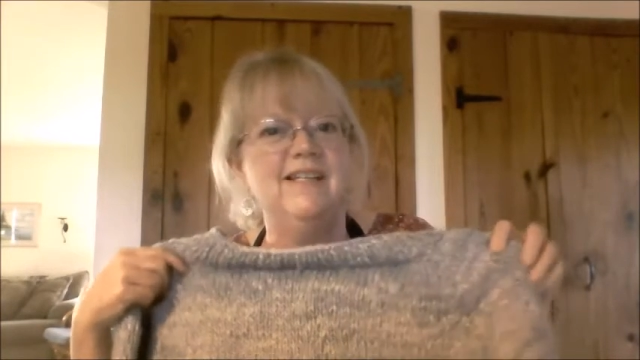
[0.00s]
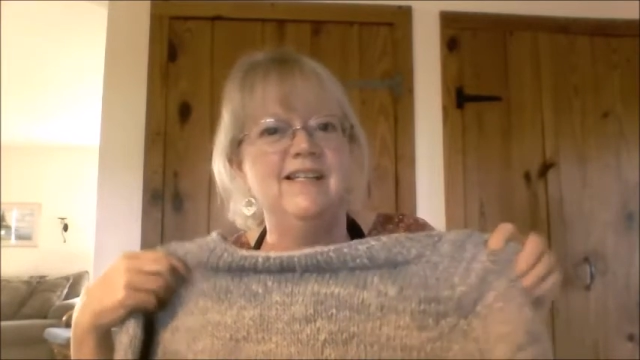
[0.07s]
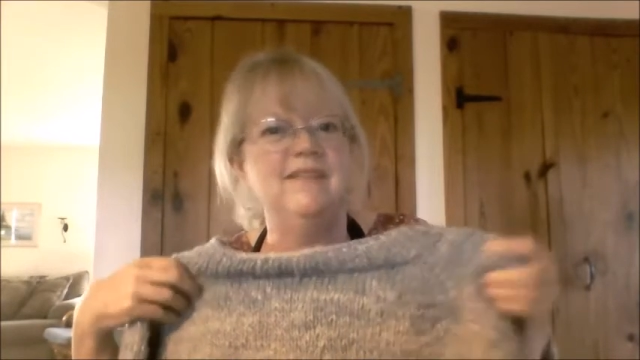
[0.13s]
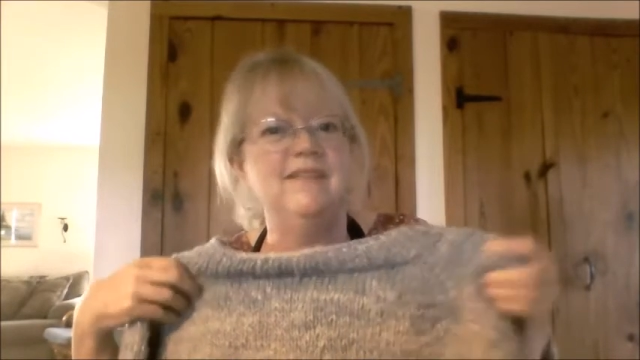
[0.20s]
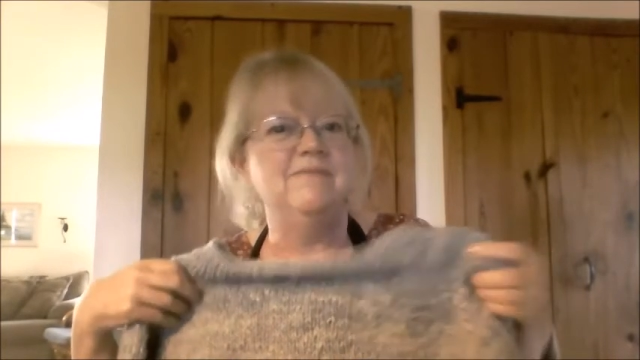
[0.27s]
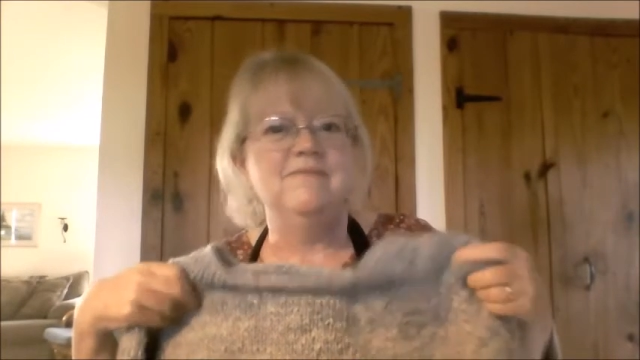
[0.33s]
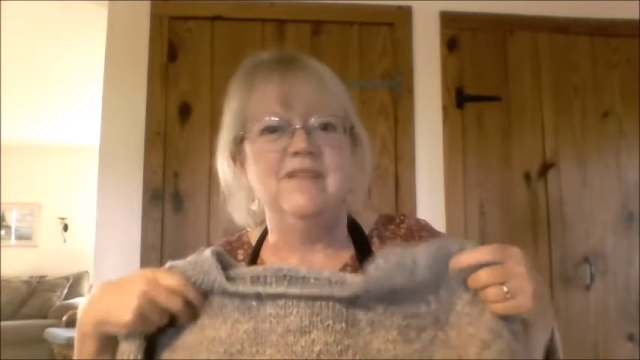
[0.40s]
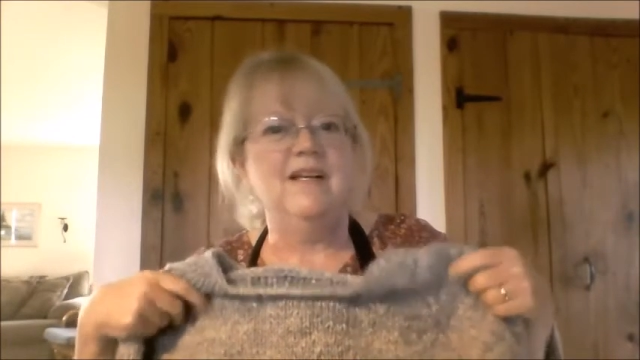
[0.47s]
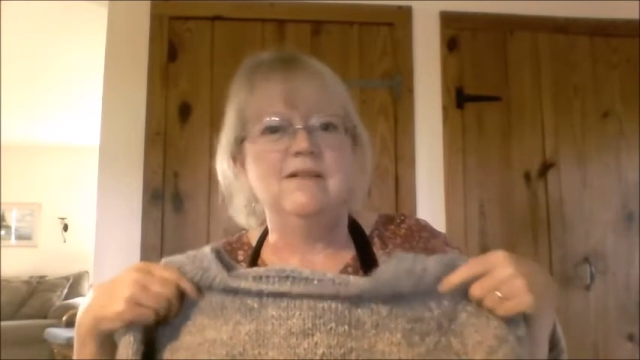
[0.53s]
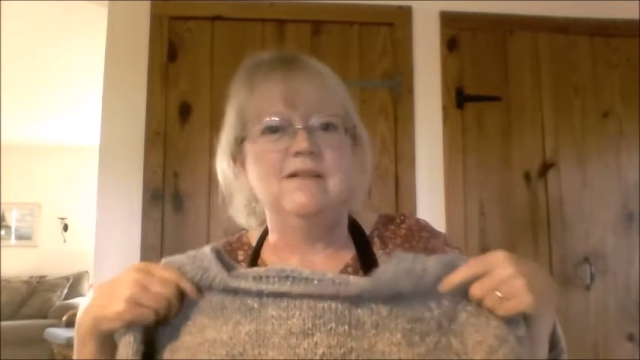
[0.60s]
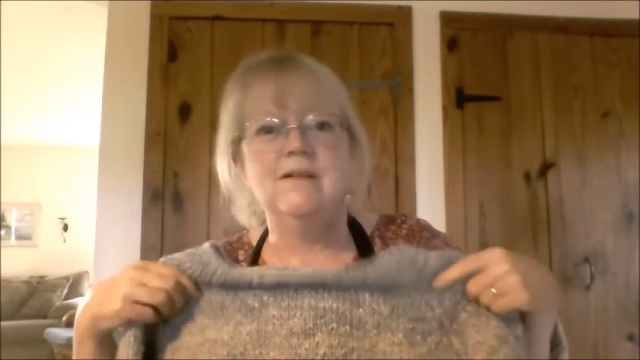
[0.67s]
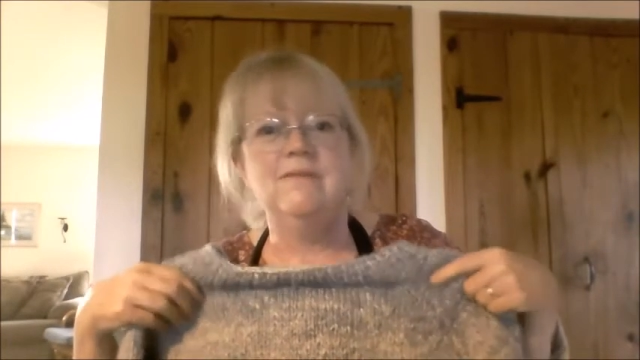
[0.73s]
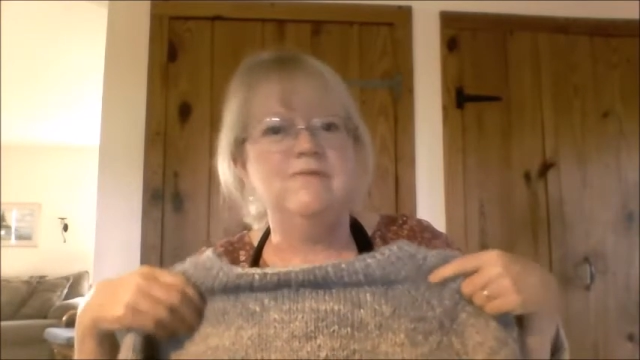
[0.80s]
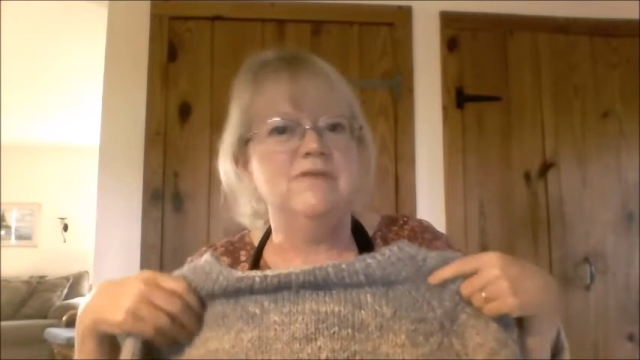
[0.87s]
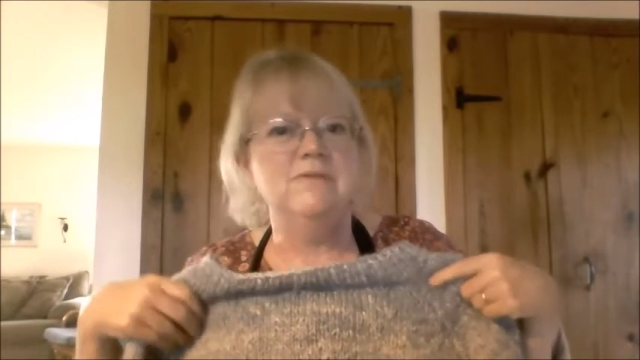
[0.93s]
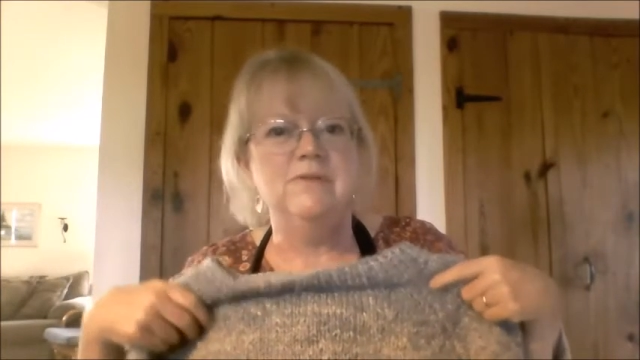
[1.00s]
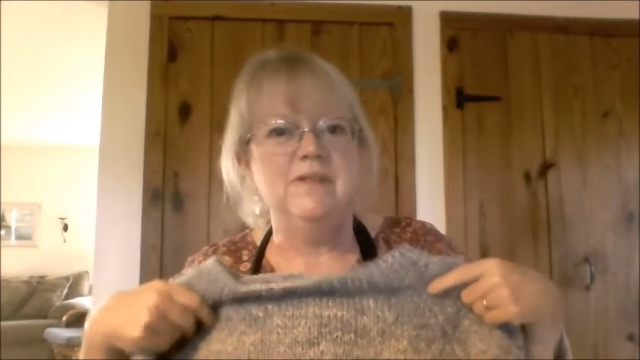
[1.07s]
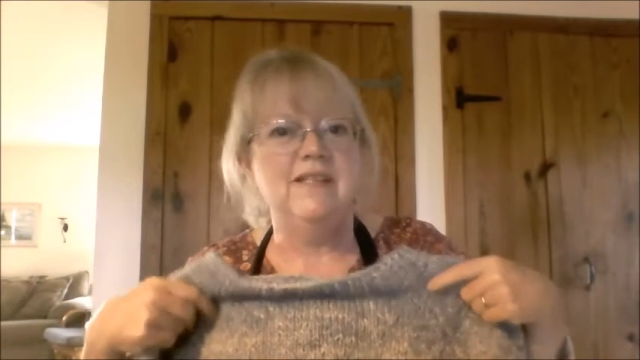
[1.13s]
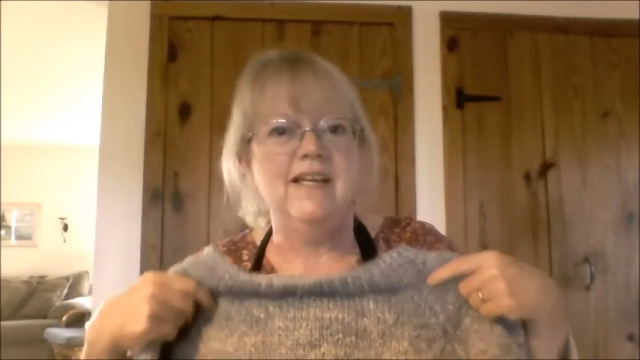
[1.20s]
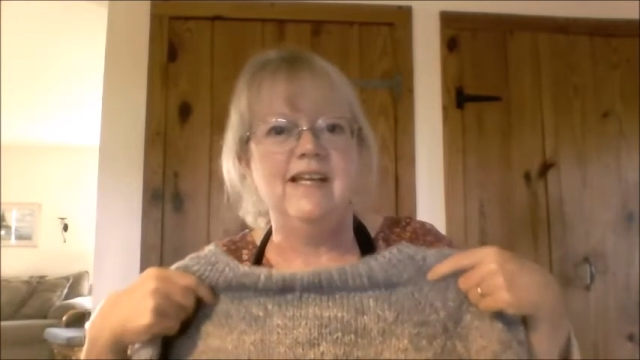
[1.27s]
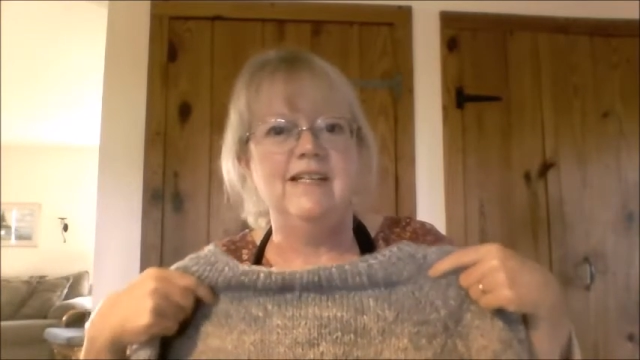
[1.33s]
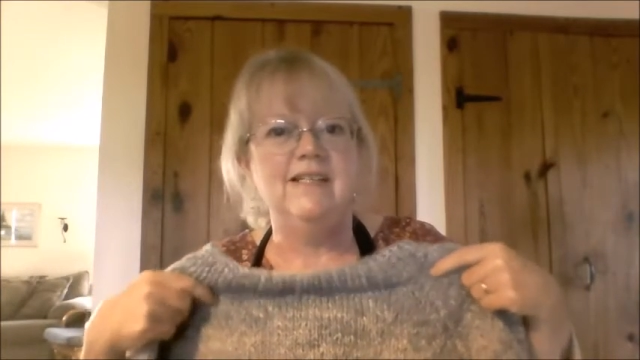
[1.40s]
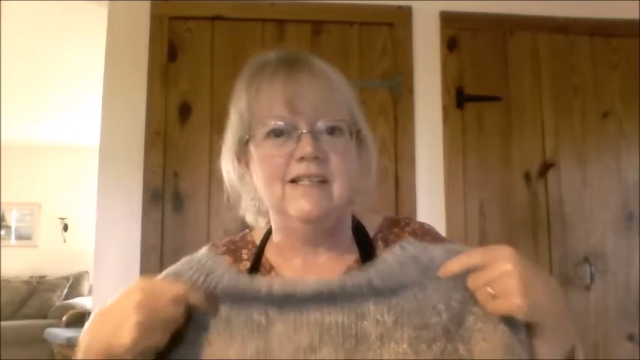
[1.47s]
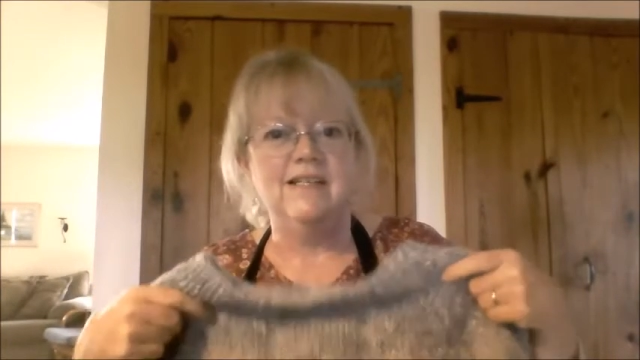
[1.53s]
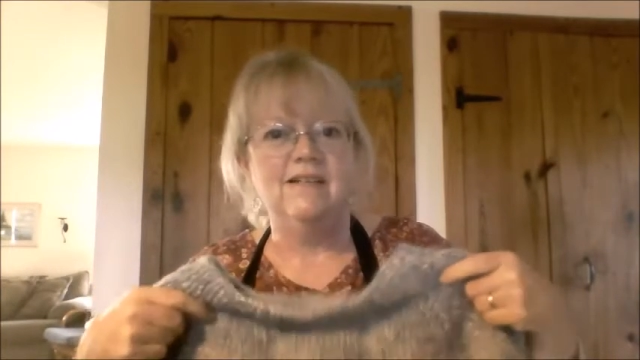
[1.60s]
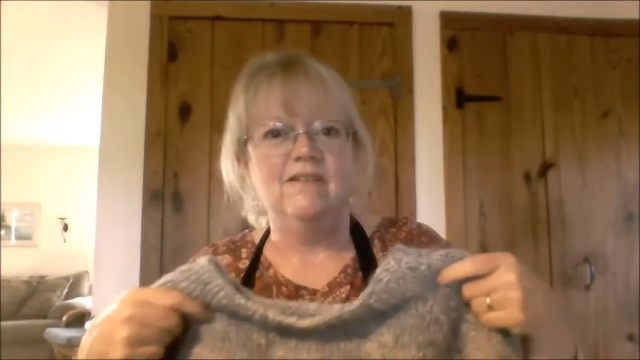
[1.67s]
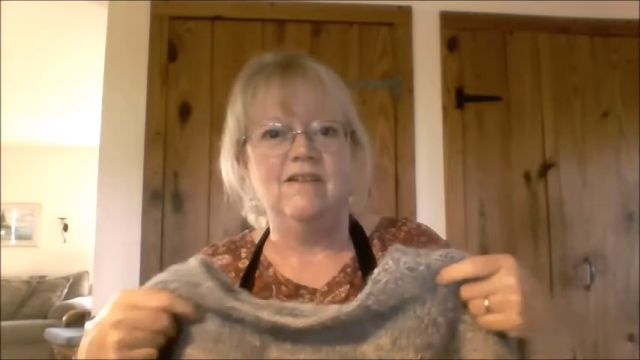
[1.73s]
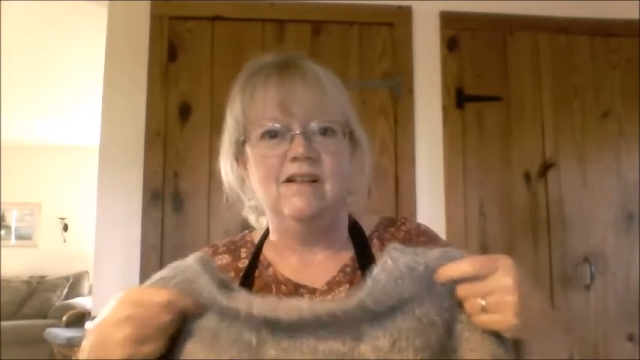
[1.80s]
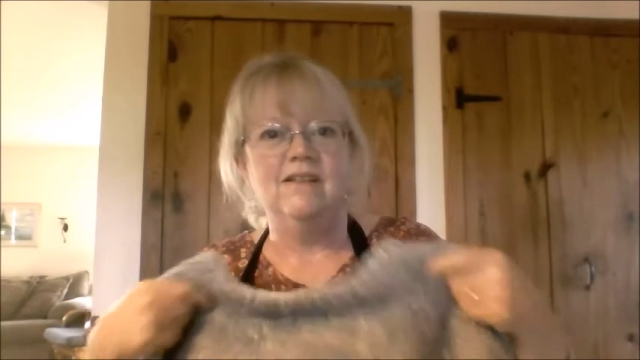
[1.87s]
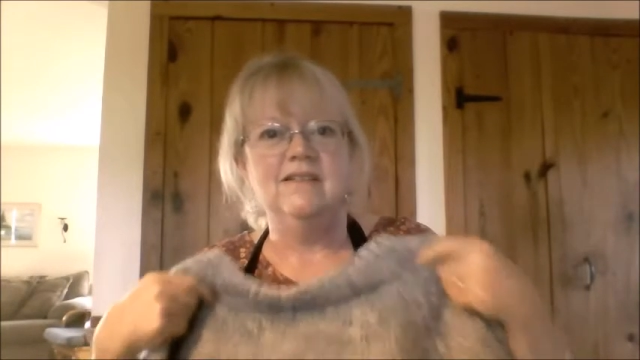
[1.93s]
and I'm not comfortable with that at
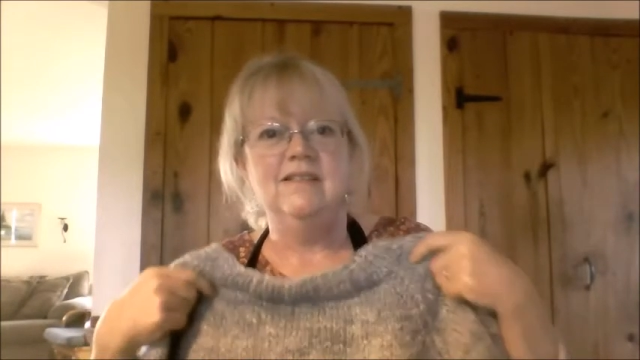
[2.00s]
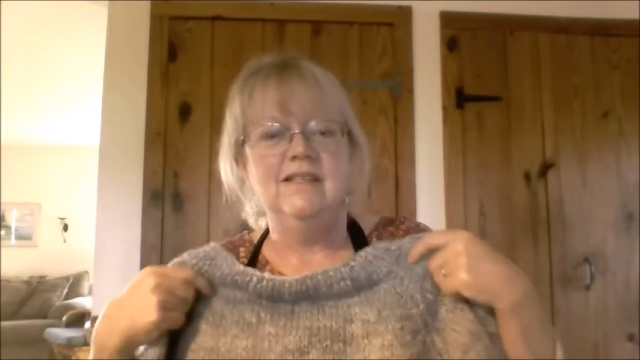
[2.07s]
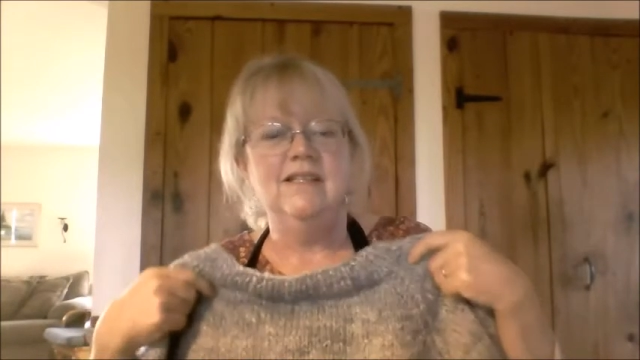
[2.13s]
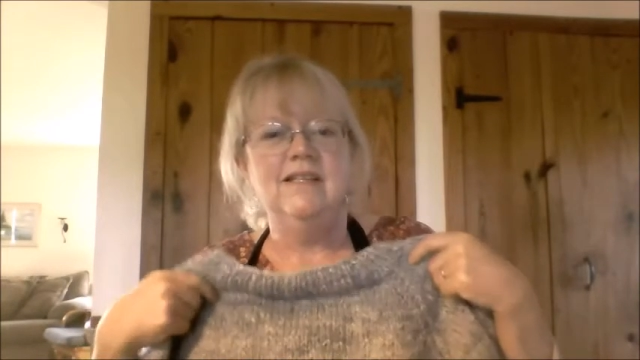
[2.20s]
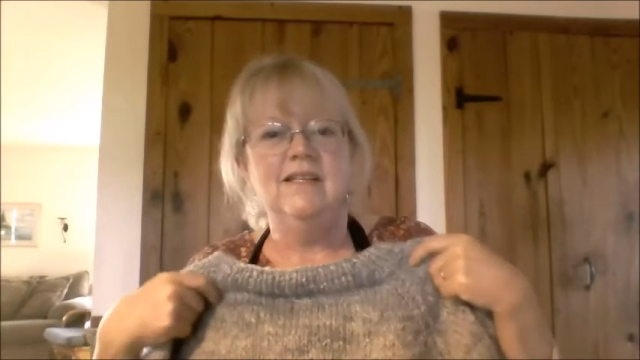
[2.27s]
all.